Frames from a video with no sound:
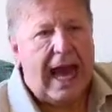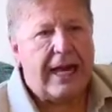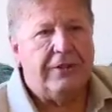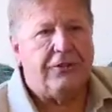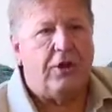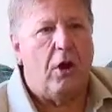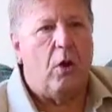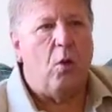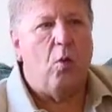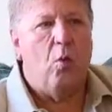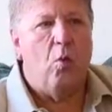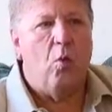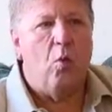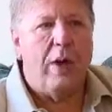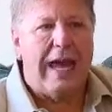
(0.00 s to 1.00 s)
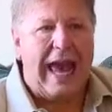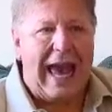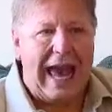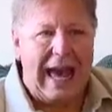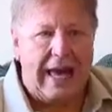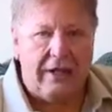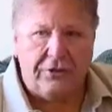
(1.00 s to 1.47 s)
And so we
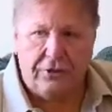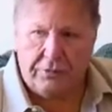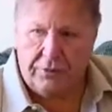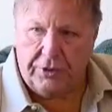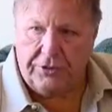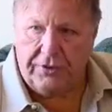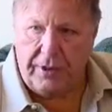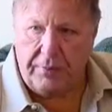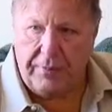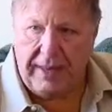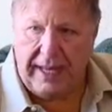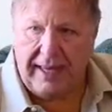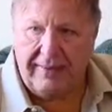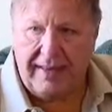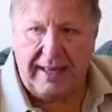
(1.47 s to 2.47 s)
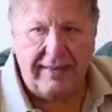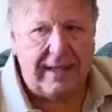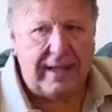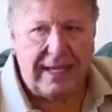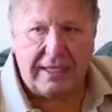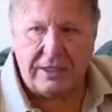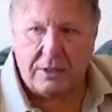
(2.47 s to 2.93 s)
ask for something, and then
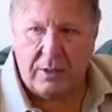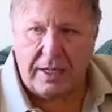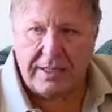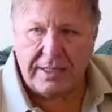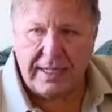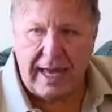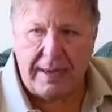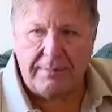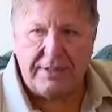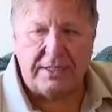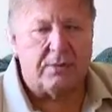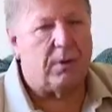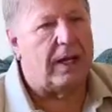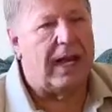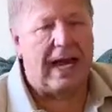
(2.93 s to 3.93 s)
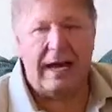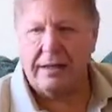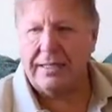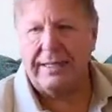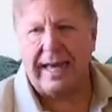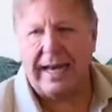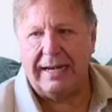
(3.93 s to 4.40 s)
the next question happens is, well, how
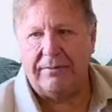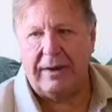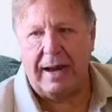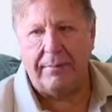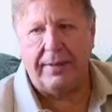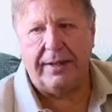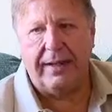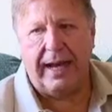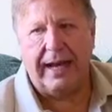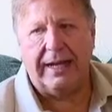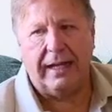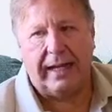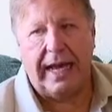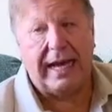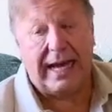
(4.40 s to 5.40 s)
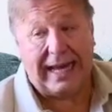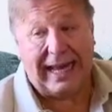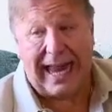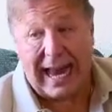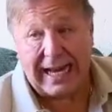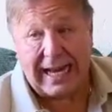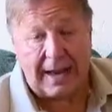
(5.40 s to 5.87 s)
could that ever happen? And it
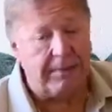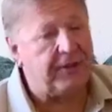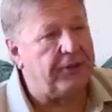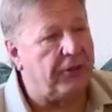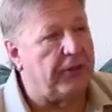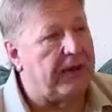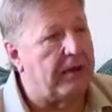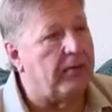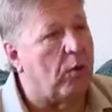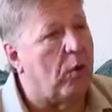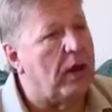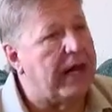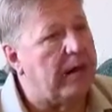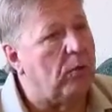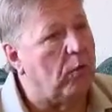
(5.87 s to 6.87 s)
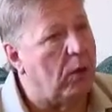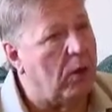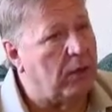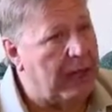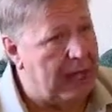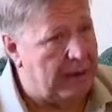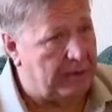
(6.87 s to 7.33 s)
can't happen, so therefore it
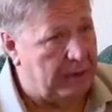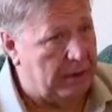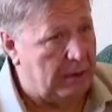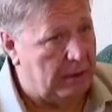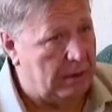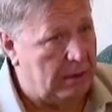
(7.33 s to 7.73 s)
won't happen.